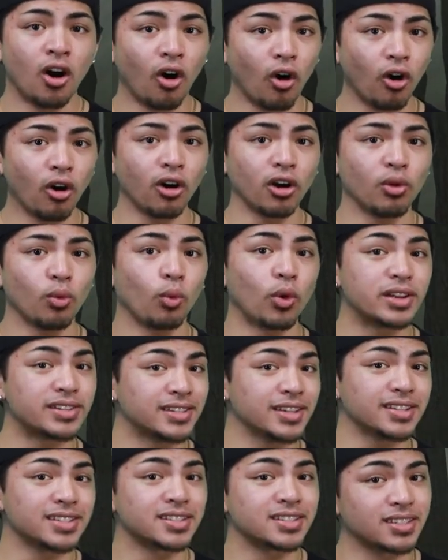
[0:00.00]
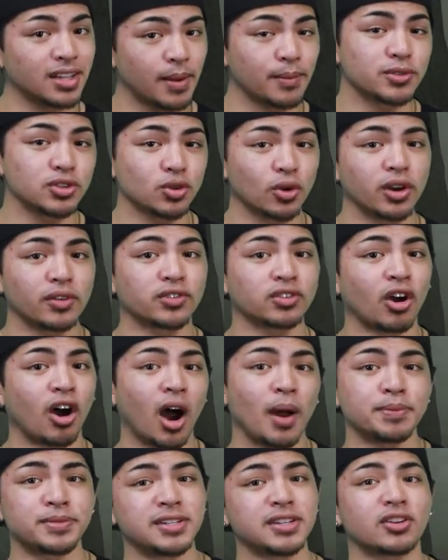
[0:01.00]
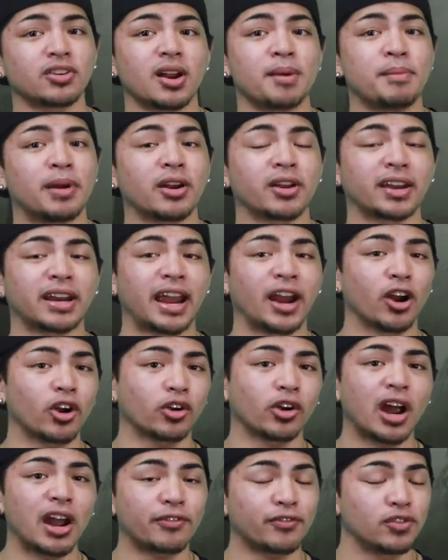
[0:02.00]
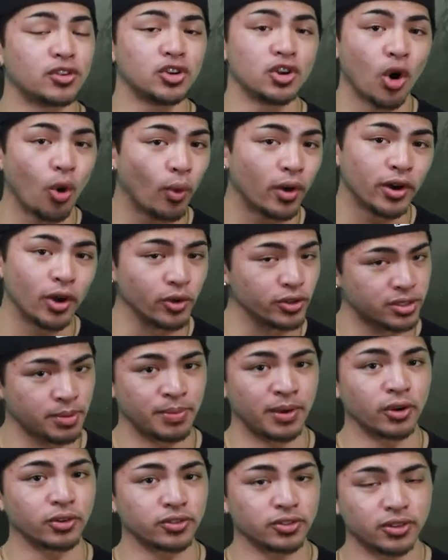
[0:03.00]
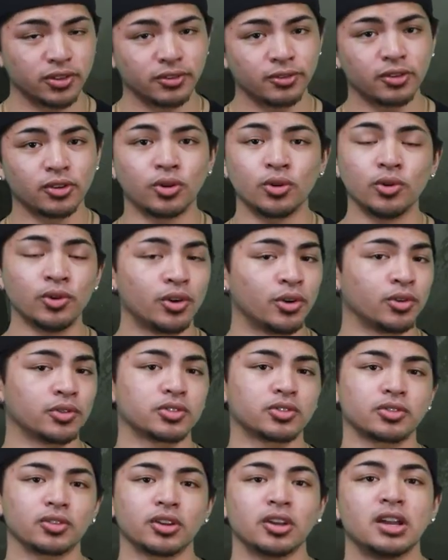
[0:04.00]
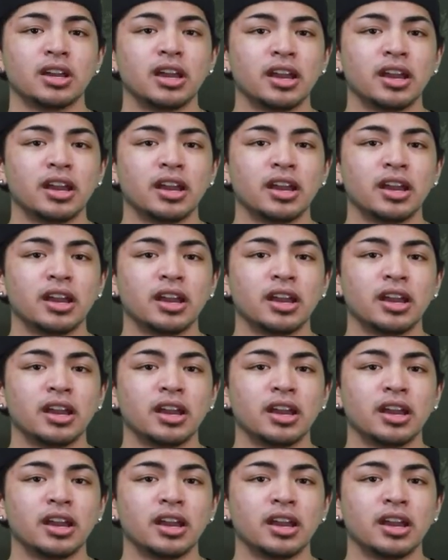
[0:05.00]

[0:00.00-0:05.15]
Or was this some sort of top secret American aircraft no one knows about? Who knows?